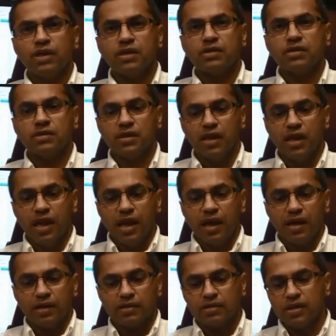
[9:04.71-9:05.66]
with
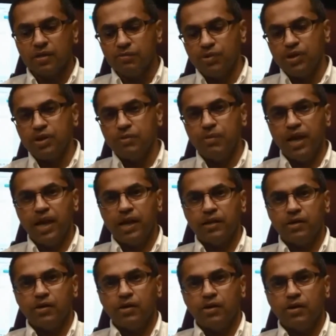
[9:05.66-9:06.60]
a simple
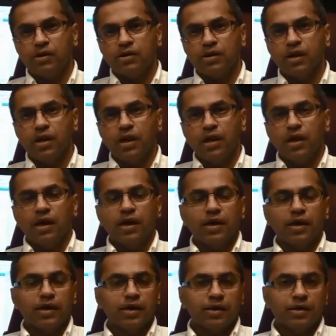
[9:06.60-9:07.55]
debate on,
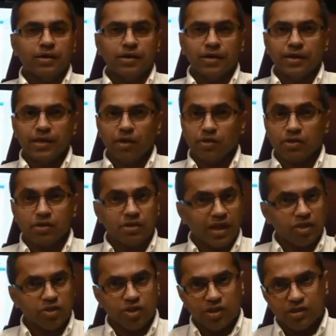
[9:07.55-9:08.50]

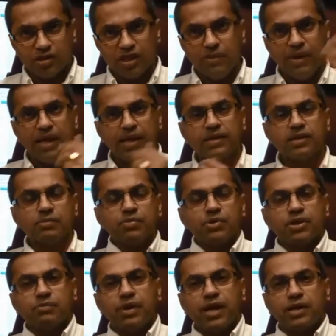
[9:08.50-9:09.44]
actually a seemingly
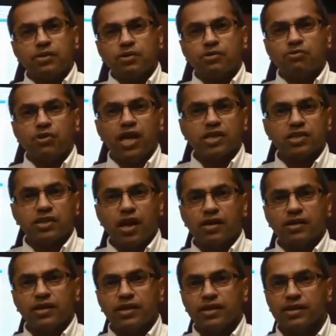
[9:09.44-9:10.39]
simple debate on
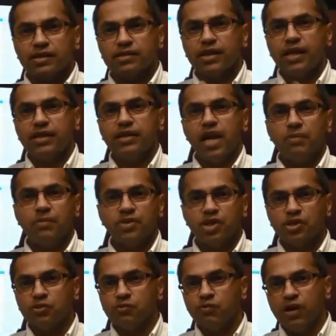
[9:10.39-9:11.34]
rationality. Is that
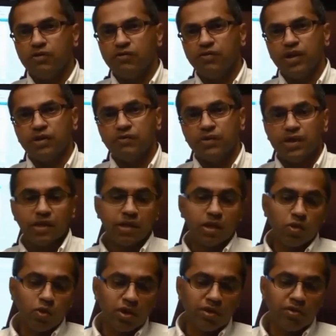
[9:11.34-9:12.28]
damaging to welfare? We
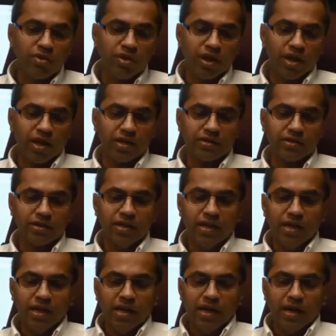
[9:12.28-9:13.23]
concluded that